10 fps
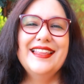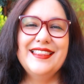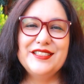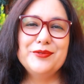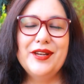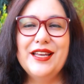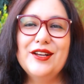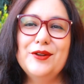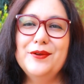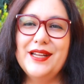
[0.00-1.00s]
This will
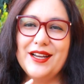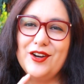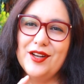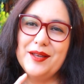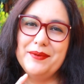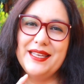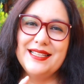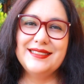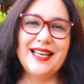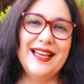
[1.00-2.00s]
include a collar
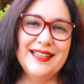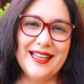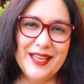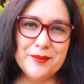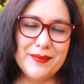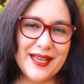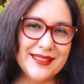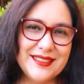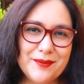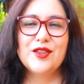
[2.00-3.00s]
piece and a
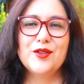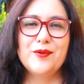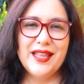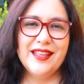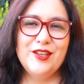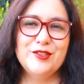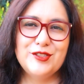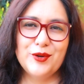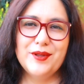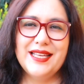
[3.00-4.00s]
hemband. The way that you
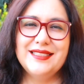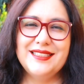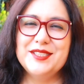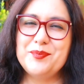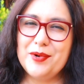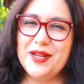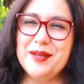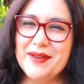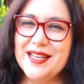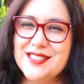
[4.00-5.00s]
sew this is
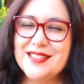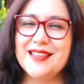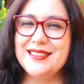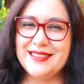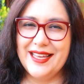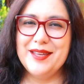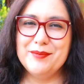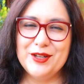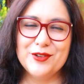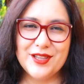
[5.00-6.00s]
pretty much the
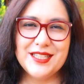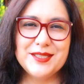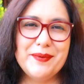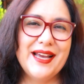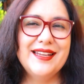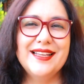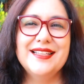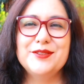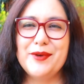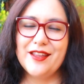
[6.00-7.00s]
same in all these
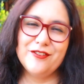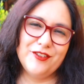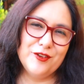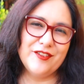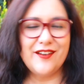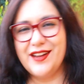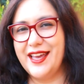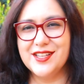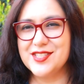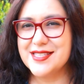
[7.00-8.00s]
patterns, with a few
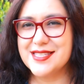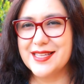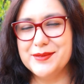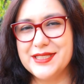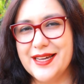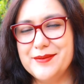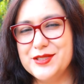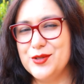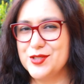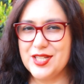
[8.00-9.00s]
variations
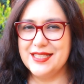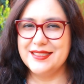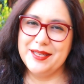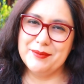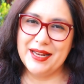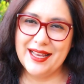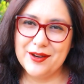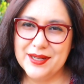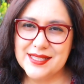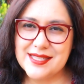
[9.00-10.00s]
sometimes, usually seam
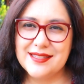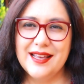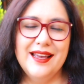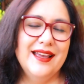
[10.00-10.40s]
allowance.